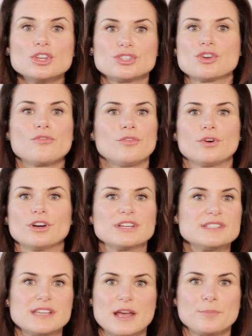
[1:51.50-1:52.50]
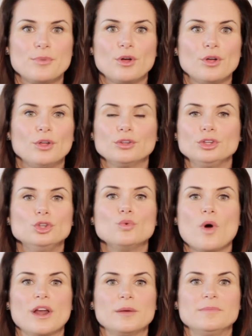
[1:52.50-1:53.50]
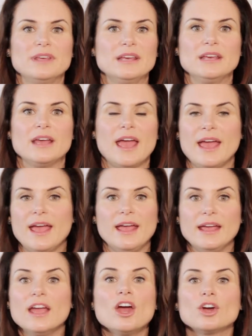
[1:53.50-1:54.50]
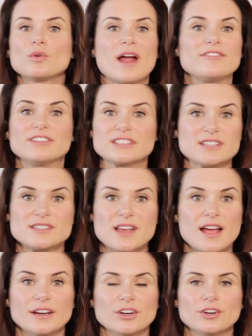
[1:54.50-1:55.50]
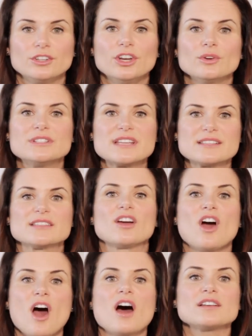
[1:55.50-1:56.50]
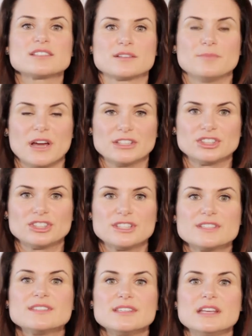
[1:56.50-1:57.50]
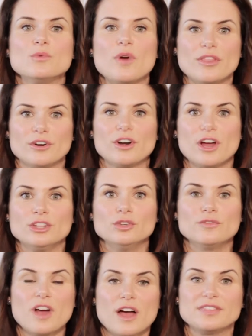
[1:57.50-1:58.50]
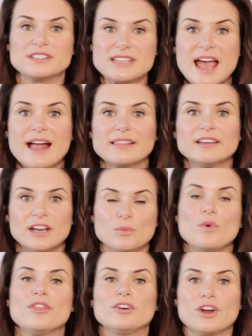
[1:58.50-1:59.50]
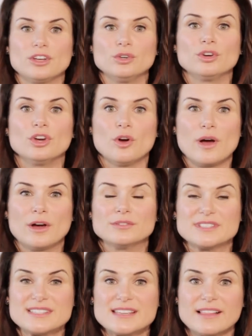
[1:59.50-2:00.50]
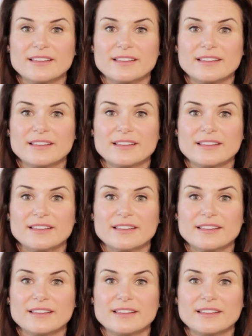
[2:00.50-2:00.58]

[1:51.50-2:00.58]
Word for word: So for example, you want to be a graphic designer. You know, it doesn't cost much to see whether or not you've got the talent and whether or not you can go out and sell